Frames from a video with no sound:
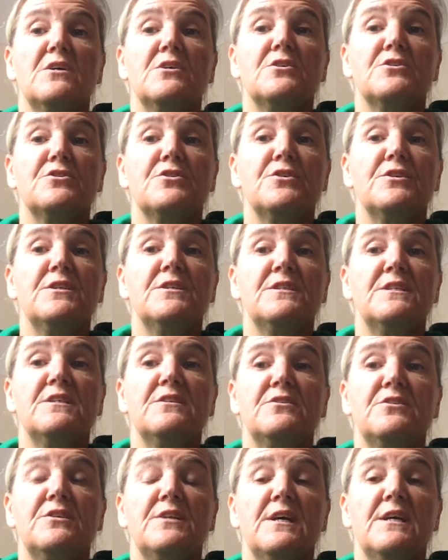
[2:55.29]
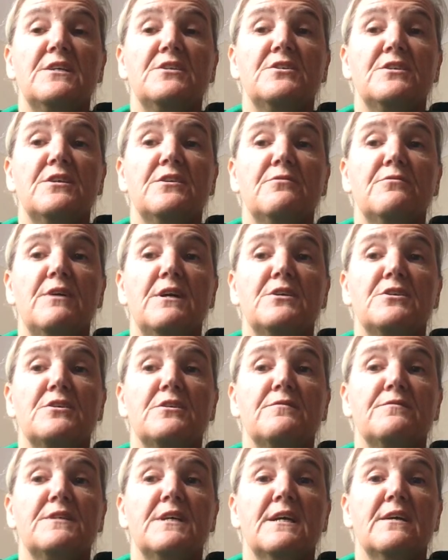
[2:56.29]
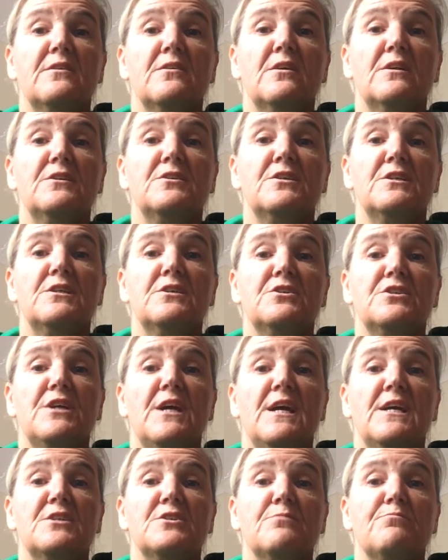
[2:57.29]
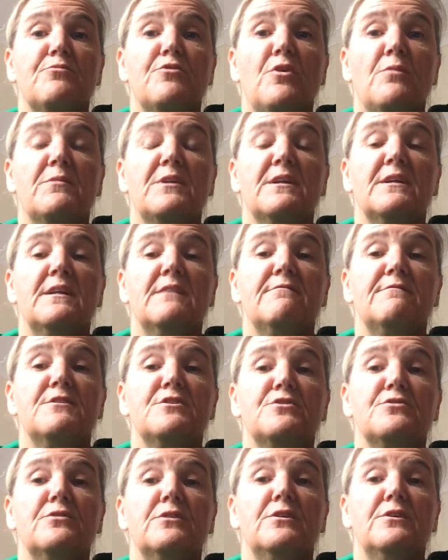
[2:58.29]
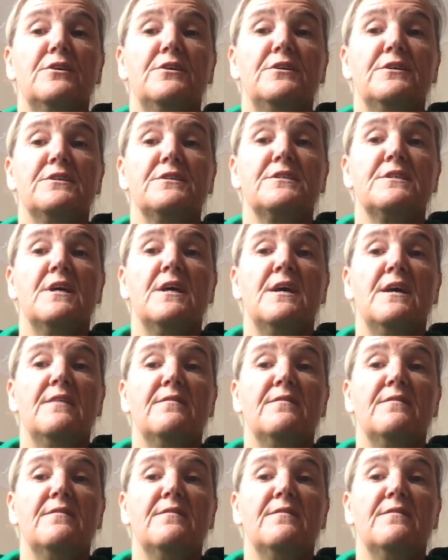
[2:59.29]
Students in today's generation of technology and change are prominently visual learners.